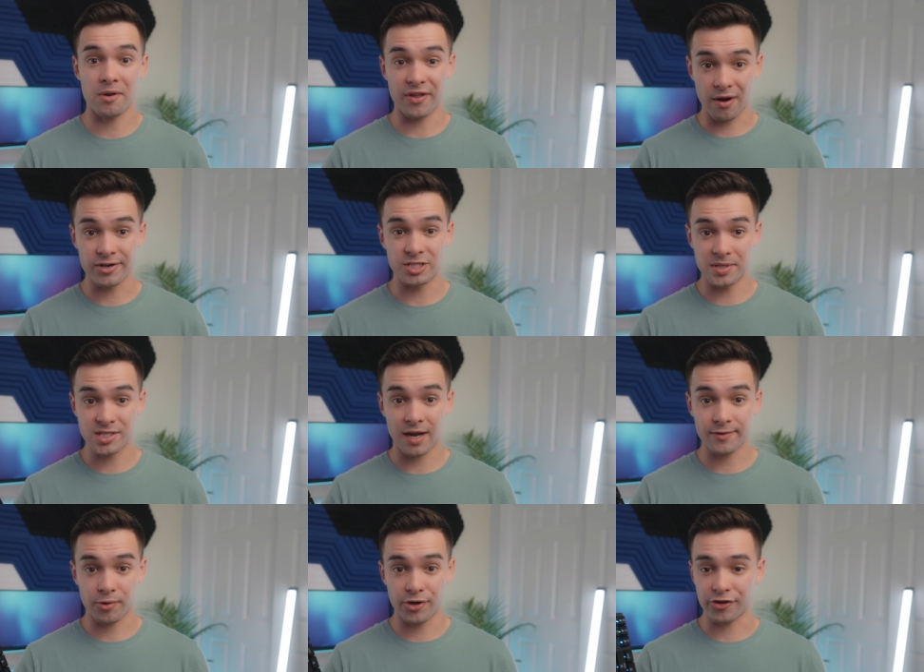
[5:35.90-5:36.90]
with the RGB
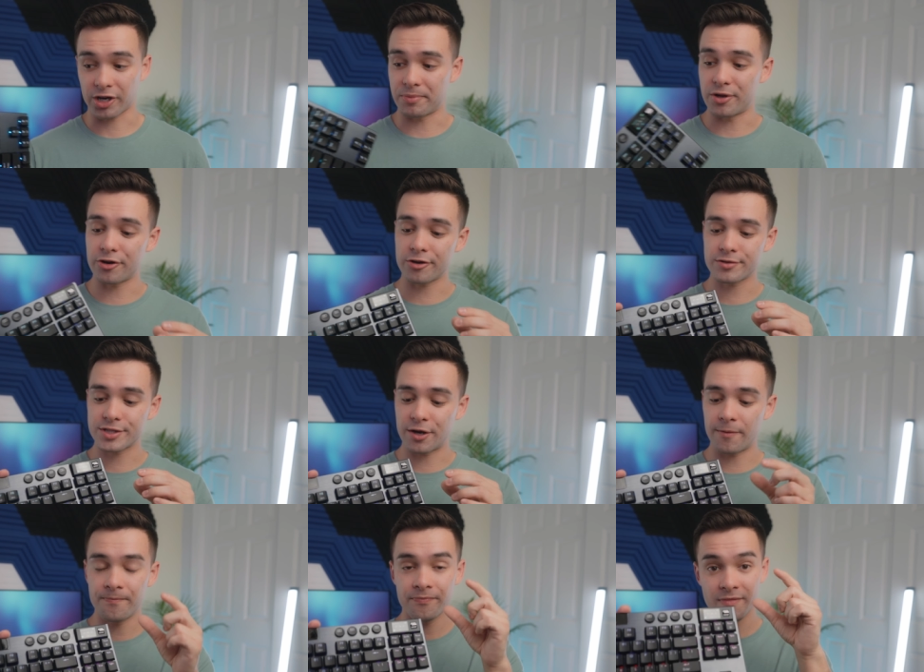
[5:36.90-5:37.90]
software on your computer.
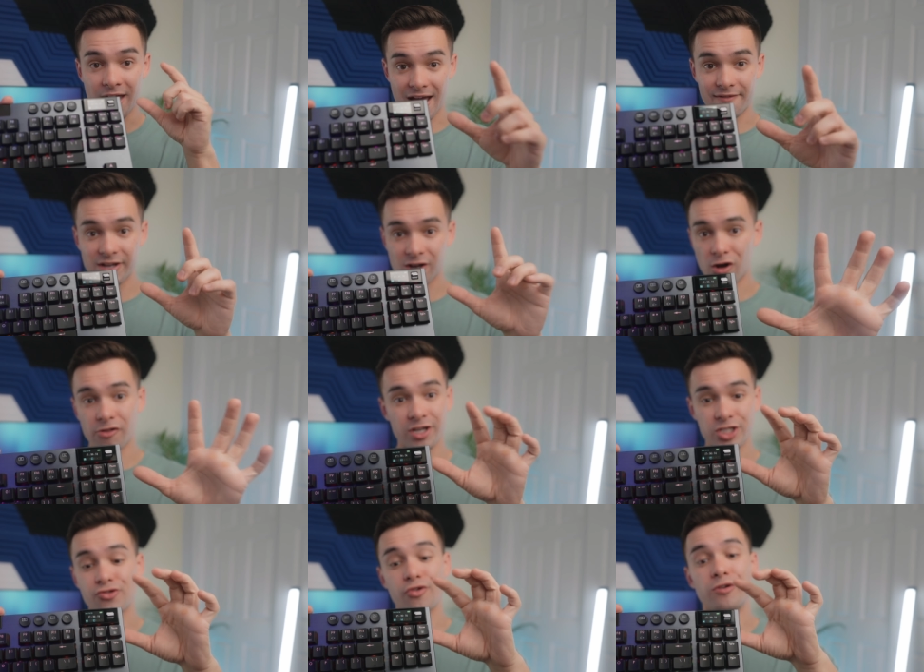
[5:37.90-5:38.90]
So having all the
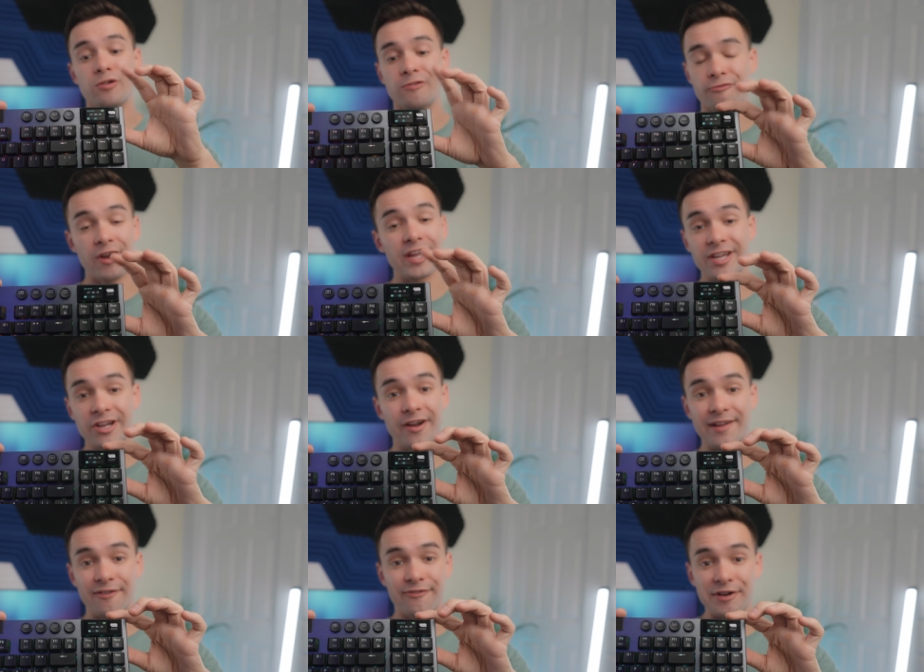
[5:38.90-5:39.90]
control right here
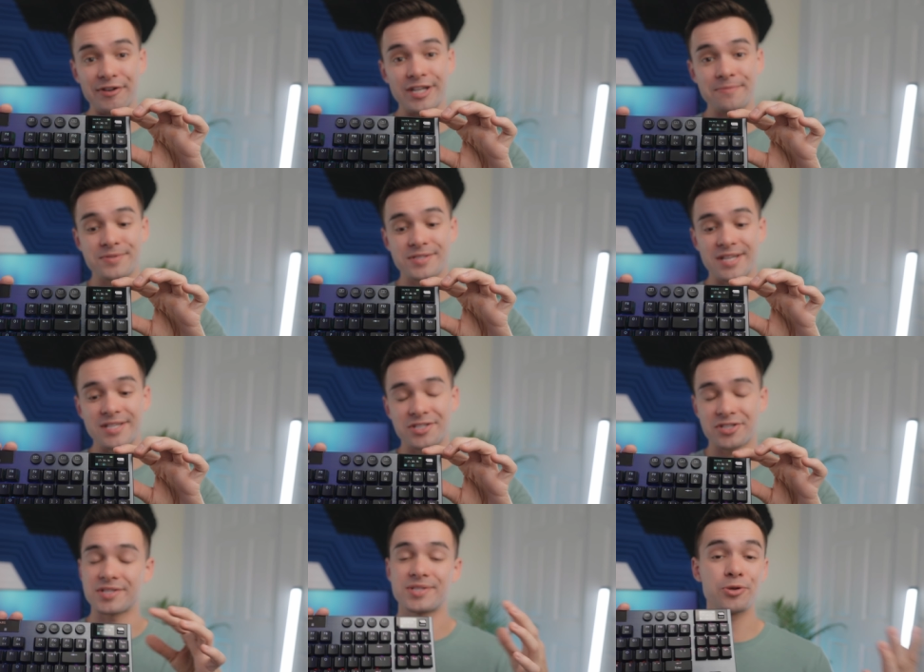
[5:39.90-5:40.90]
at your fingertips is
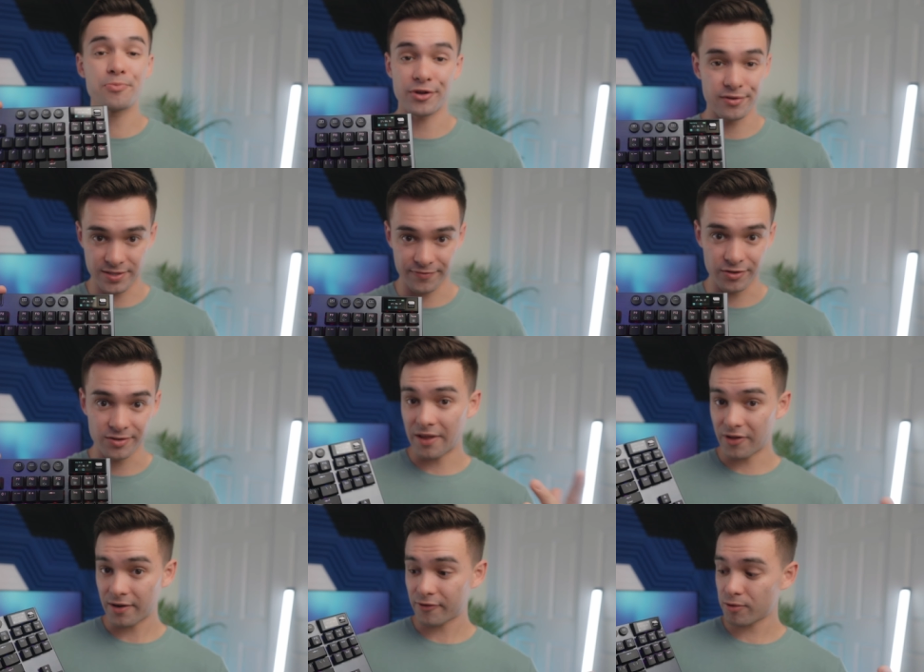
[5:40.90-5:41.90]
just super useful.
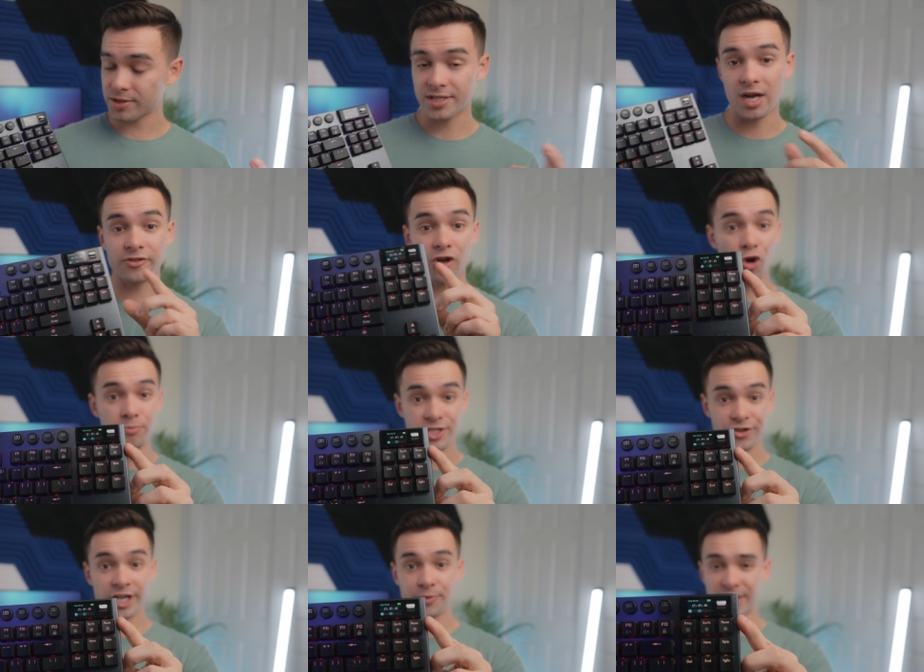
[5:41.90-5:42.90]
And then of course on the home
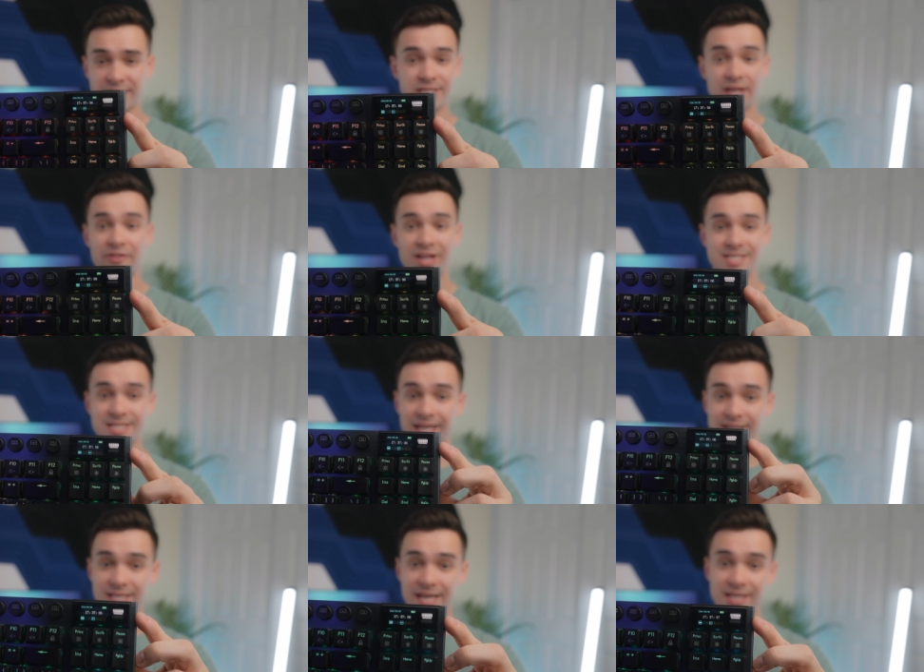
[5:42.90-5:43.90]
screen, we can see things
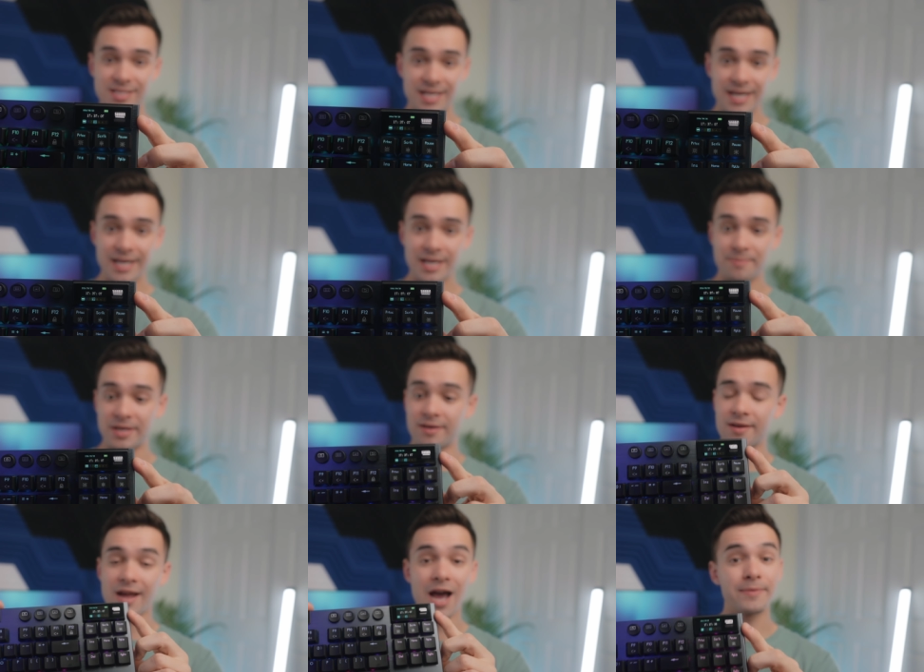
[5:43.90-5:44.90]
like date and time
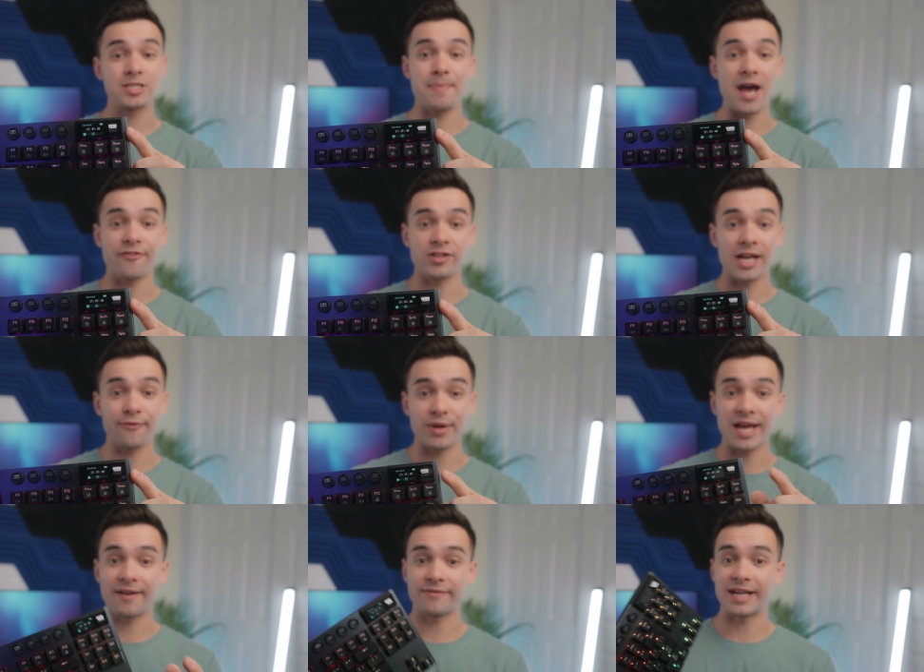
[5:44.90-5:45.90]
and how much battery life we
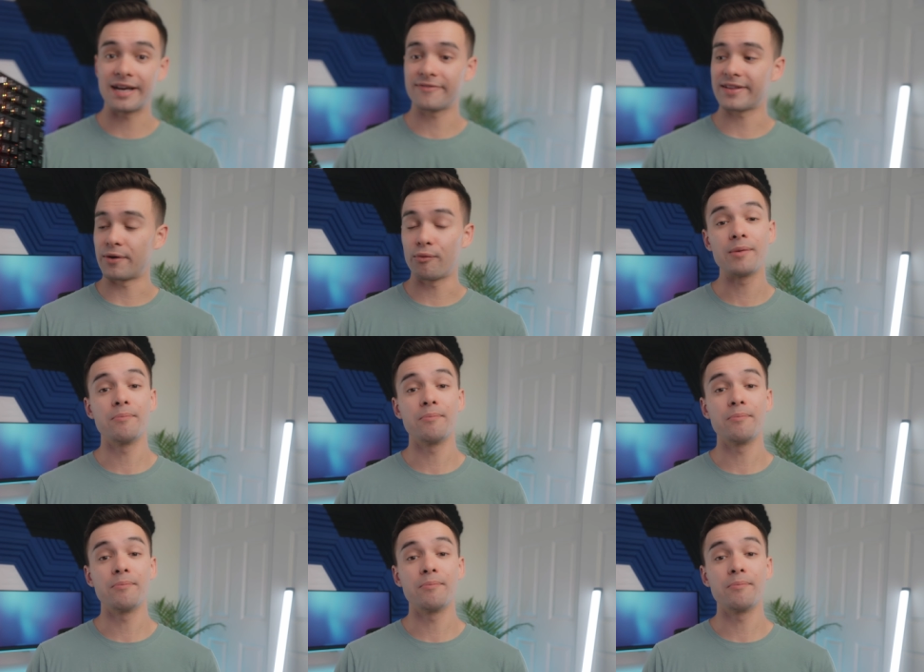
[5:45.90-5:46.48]
have left and what